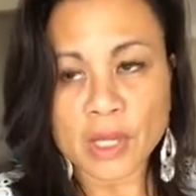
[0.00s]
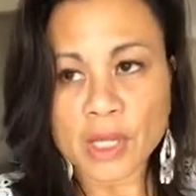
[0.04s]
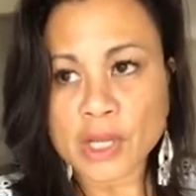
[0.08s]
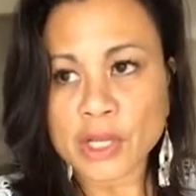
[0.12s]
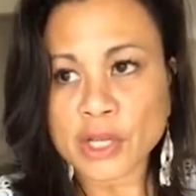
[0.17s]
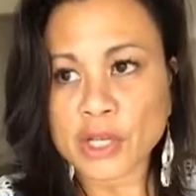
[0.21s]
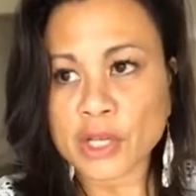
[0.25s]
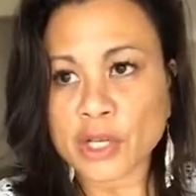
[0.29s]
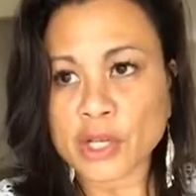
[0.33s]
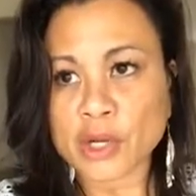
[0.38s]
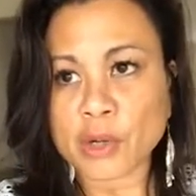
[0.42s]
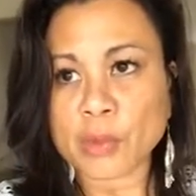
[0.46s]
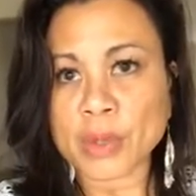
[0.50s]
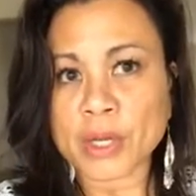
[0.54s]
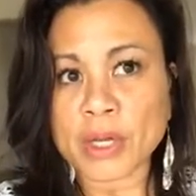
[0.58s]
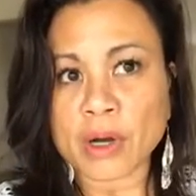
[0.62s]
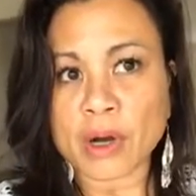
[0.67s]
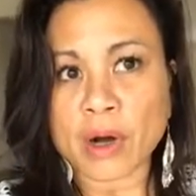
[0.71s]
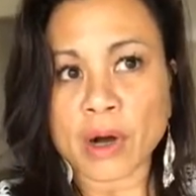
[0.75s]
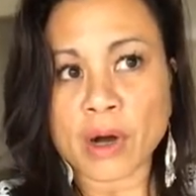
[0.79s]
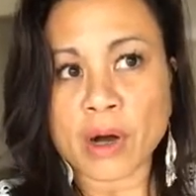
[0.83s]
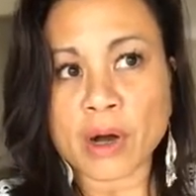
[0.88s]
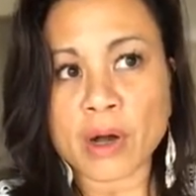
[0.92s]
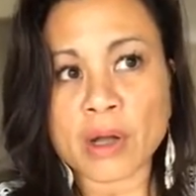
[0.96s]
You know, we
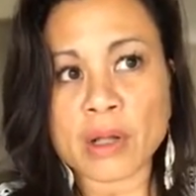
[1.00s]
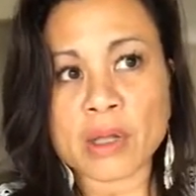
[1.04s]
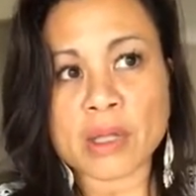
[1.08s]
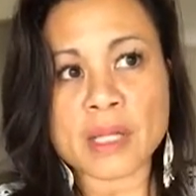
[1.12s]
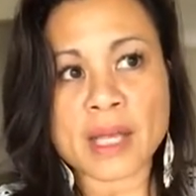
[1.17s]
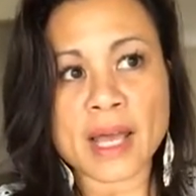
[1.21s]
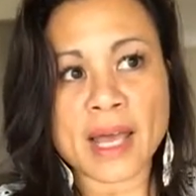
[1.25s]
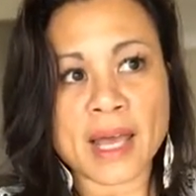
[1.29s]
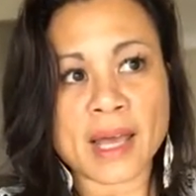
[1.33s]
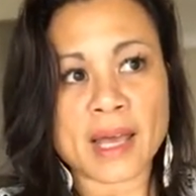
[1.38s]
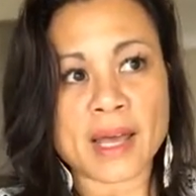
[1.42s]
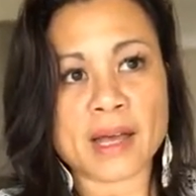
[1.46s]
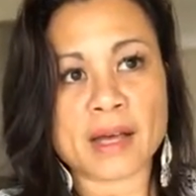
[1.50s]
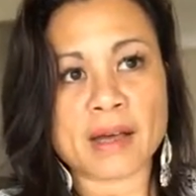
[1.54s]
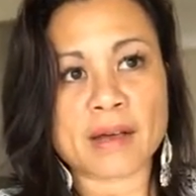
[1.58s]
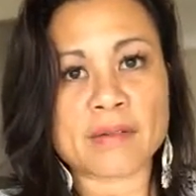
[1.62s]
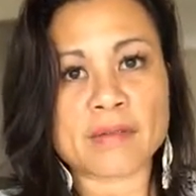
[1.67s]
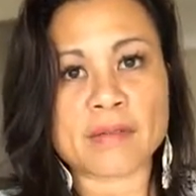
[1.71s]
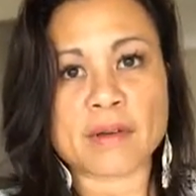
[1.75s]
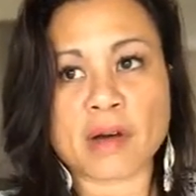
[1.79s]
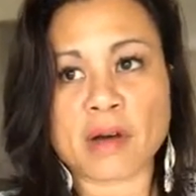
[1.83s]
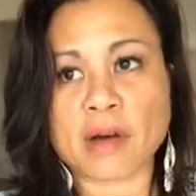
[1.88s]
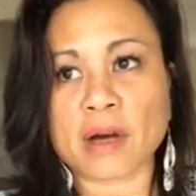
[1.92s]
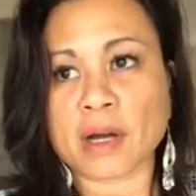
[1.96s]
all have
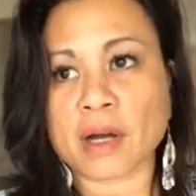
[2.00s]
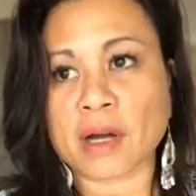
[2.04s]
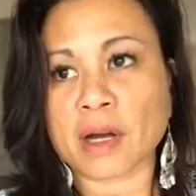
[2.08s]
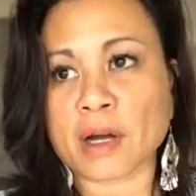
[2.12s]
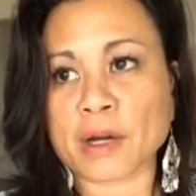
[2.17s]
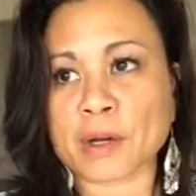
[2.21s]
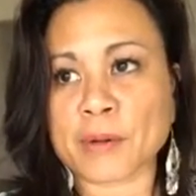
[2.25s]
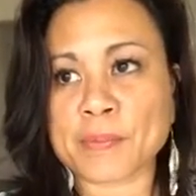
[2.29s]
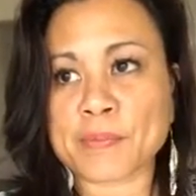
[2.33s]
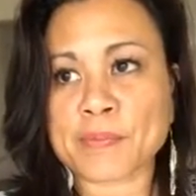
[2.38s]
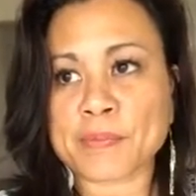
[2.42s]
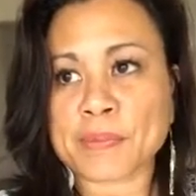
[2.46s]
our